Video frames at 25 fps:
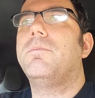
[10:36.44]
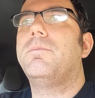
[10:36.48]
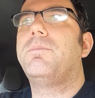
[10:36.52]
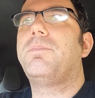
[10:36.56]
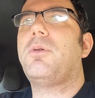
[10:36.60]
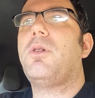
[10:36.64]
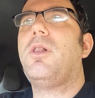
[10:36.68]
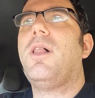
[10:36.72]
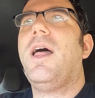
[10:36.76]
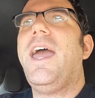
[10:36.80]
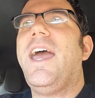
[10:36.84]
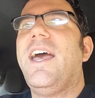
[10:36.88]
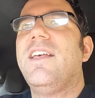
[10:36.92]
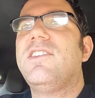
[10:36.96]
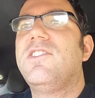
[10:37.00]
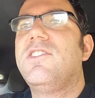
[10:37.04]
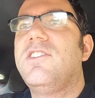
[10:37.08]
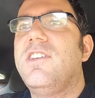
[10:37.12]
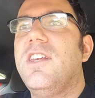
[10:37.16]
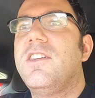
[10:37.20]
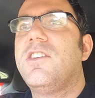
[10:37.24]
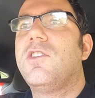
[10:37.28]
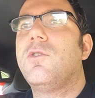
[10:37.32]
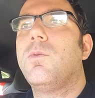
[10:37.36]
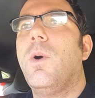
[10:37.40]

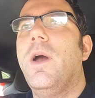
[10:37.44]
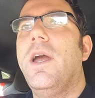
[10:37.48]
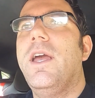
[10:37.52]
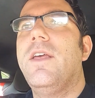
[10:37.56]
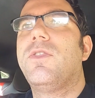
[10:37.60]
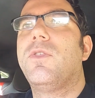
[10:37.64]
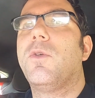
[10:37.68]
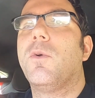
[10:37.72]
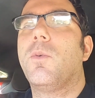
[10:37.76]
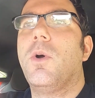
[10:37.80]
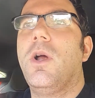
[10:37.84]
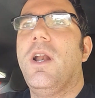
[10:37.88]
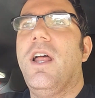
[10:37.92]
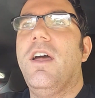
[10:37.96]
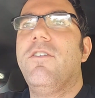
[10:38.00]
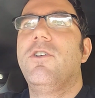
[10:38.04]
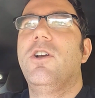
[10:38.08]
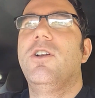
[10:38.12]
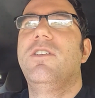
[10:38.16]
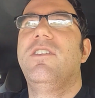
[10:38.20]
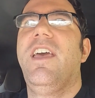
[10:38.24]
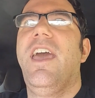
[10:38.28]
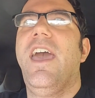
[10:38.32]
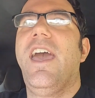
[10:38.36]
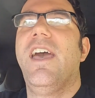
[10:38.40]
blasts its way through
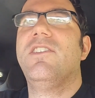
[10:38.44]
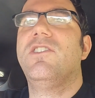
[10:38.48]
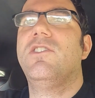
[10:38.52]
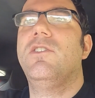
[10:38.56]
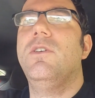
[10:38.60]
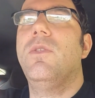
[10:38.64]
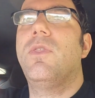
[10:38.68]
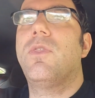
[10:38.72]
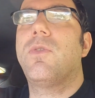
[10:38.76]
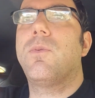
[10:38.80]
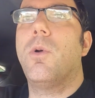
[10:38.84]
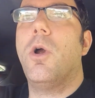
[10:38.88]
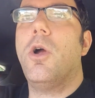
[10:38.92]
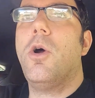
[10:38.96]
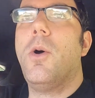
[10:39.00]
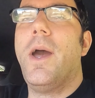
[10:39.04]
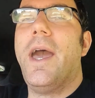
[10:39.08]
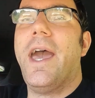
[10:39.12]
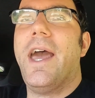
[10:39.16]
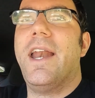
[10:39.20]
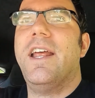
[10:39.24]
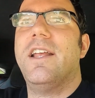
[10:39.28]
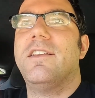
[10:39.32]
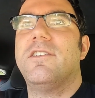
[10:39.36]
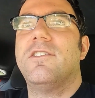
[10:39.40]
whatever task you throw
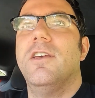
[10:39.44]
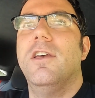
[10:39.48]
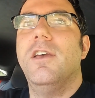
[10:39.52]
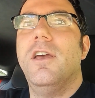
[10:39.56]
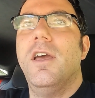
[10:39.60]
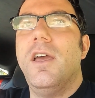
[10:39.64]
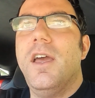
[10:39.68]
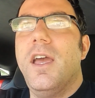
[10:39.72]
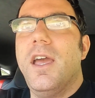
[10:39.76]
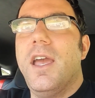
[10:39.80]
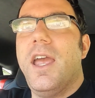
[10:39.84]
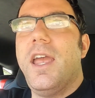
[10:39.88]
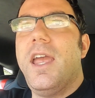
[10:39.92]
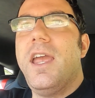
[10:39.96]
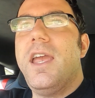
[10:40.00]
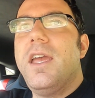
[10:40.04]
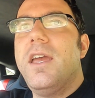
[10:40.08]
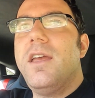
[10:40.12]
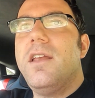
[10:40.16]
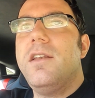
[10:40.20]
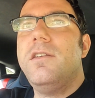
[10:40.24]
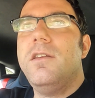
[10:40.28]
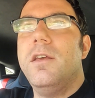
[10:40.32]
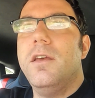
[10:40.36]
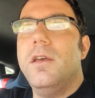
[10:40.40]
at it,
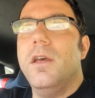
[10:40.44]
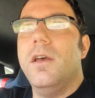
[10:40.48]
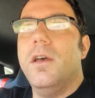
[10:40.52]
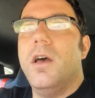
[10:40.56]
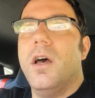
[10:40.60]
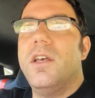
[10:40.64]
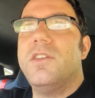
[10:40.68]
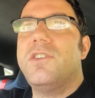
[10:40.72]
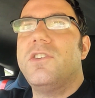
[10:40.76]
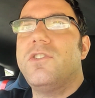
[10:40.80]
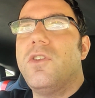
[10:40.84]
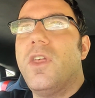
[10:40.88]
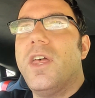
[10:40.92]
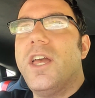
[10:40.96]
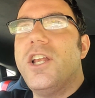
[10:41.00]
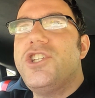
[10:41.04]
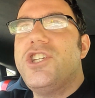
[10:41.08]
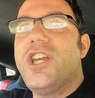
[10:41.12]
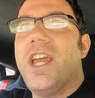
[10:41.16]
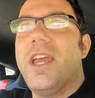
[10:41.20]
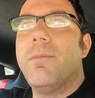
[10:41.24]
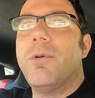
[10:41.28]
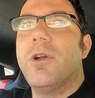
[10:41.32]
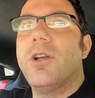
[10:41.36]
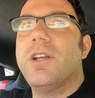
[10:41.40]
and a
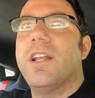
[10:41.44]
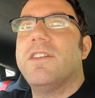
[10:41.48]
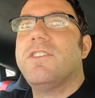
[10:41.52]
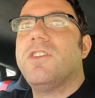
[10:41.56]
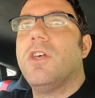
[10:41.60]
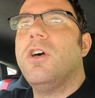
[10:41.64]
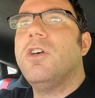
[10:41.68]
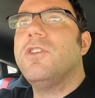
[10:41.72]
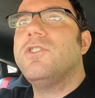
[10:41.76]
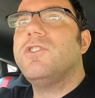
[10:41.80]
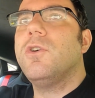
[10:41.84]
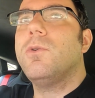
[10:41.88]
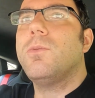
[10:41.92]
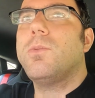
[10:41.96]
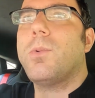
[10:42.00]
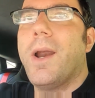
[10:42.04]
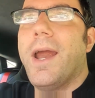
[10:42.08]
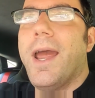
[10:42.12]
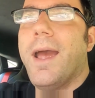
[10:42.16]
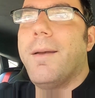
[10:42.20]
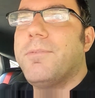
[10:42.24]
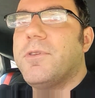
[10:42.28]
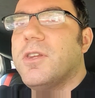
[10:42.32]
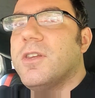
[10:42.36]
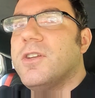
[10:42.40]
sledgehammer that's also
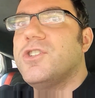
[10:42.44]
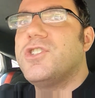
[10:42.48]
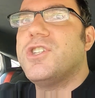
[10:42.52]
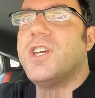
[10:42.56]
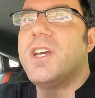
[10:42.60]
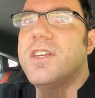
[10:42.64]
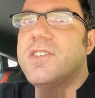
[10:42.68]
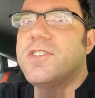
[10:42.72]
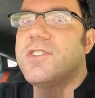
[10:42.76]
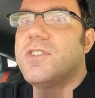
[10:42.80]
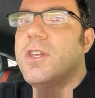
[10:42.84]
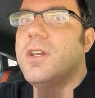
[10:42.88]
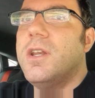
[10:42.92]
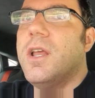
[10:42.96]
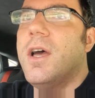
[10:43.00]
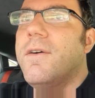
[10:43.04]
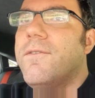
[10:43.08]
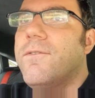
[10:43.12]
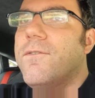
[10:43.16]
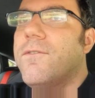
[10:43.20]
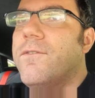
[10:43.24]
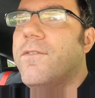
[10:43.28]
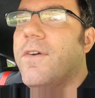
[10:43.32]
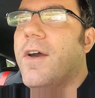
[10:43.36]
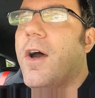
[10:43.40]
wrapped in just
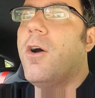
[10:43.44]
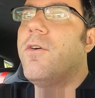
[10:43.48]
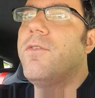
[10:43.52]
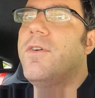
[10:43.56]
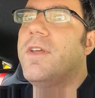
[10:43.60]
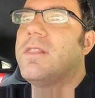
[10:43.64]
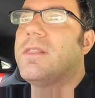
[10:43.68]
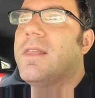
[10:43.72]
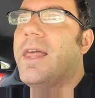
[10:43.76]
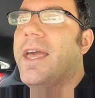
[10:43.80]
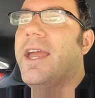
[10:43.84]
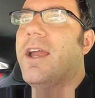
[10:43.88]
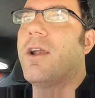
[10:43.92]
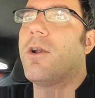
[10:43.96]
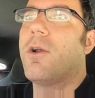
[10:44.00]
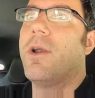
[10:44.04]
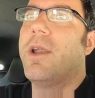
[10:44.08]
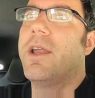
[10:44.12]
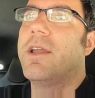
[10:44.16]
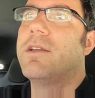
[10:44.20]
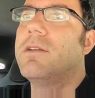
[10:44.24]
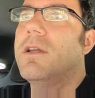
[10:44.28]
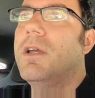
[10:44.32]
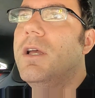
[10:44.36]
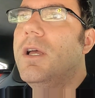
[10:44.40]
enough velvet
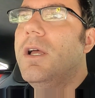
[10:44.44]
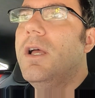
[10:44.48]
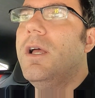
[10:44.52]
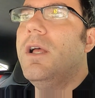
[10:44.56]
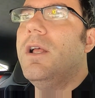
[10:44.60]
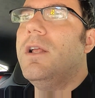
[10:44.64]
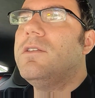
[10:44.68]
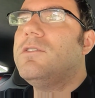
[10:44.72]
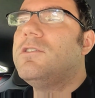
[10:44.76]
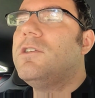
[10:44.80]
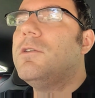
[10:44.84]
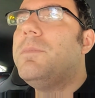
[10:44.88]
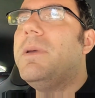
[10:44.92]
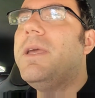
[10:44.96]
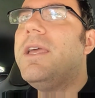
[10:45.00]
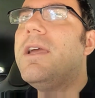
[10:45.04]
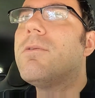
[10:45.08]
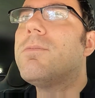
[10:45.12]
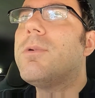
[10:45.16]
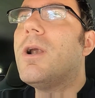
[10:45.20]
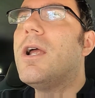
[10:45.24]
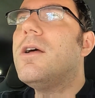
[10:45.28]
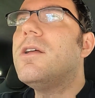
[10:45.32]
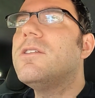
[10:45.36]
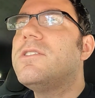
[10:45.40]
layering to be a
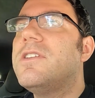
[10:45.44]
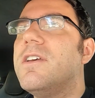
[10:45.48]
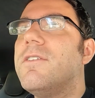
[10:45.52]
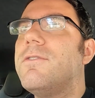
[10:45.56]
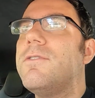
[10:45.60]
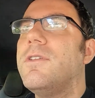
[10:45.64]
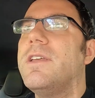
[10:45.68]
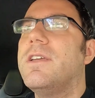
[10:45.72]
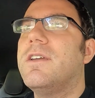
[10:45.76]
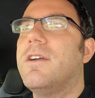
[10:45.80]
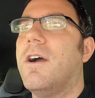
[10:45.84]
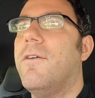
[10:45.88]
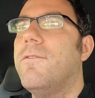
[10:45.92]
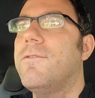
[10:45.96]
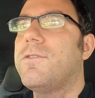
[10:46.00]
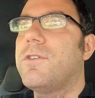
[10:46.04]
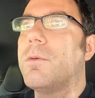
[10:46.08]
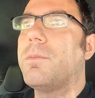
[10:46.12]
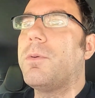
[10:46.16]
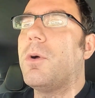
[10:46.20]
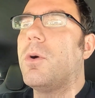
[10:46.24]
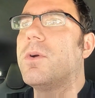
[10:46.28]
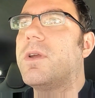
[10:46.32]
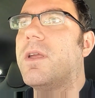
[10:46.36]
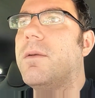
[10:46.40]
relatively
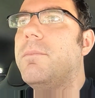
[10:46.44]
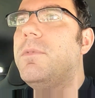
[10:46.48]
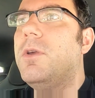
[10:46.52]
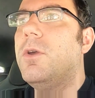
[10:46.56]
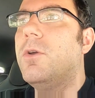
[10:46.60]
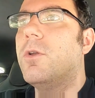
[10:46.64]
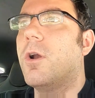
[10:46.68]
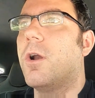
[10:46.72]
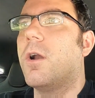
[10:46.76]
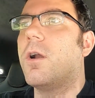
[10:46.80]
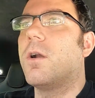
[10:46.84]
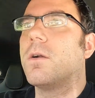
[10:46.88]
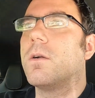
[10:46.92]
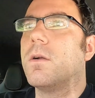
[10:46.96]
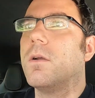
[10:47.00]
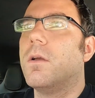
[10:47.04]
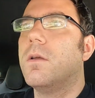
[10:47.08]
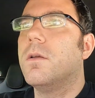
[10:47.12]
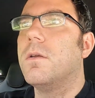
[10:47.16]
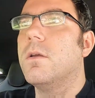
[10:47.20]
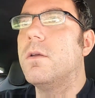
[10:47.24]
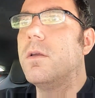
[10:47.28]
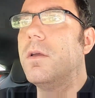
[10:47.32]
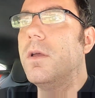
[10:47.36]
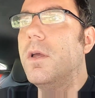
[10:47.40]
comfortable commuter.
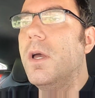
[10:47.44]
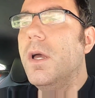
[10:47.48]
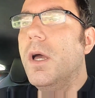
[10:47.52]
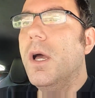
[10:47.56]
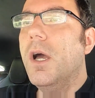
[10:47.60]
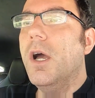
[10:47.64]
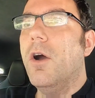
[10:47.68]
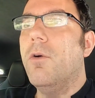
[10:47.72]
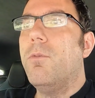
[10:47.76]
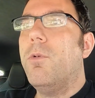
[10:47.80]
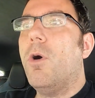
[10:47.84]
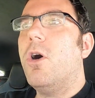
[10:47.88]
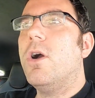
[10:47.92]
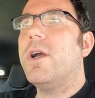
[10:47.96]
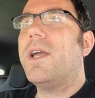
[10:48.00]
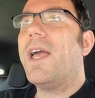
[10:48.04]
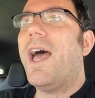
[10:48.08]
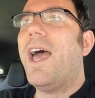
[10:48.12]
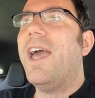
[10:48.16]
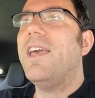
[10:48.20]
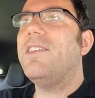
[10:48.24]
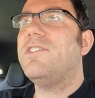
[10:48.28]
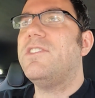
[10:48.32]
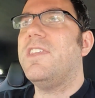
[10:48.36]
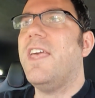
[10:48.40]
Well
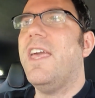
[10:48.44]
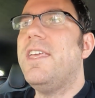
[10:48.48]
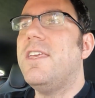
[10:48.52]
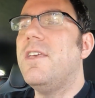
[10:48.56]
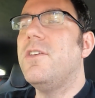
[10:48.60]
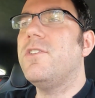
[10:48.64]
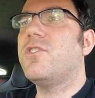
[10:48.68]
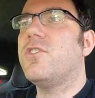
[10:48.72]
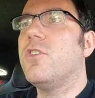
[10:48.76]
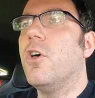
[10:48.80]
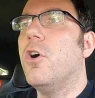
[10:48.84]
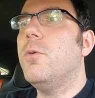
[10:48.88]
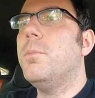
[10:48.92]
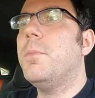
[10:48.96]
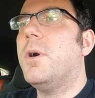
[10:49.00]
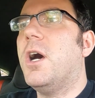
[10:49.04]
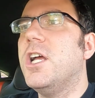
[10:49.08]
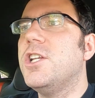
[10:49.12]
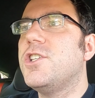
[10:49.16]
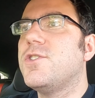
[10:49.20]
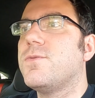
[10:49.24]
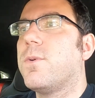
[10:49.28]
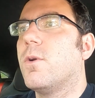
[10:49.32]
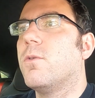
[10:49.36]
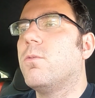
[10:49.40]
guys, thank you so
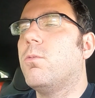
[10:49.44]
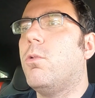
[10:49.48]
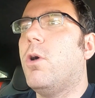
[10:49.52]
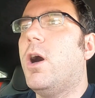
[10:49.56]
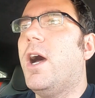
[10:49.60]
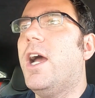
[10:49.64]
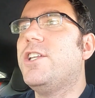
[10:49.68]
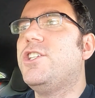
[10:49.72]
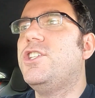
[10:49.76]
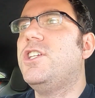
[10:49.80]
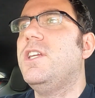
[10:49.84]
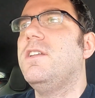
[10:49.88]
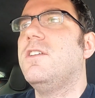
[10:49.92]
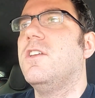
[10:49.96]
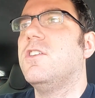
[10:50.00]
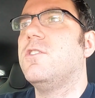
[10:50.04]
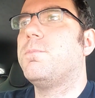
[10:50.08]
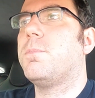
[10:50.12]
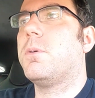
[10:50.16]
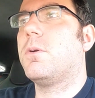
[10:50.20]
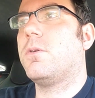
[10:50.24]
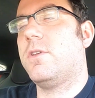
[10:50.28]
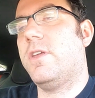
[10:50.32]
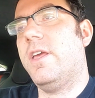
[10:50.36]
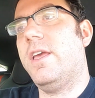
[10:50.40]
much for watching this
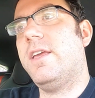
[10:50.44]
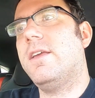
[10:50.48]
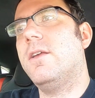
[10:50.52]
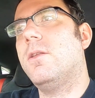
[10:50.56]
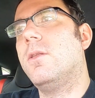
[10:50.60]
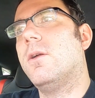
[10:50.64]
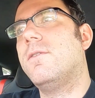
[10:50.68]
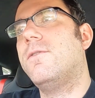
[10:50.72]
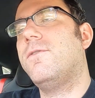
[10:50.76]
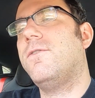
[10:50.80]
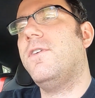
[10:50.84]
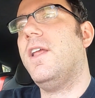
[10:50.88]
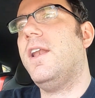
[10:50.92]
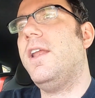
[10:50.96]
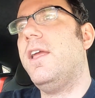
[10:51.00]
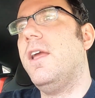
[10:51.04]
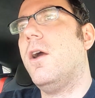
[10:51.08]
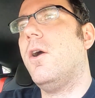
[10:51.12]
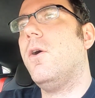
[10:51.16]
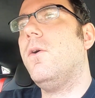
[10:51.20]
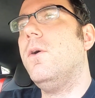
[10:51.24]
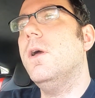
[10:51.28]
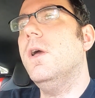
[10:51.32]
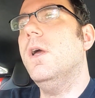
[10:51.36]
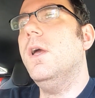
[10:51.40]
particular
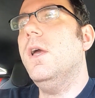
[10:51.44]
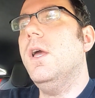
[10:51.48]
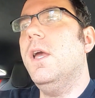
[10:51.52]
video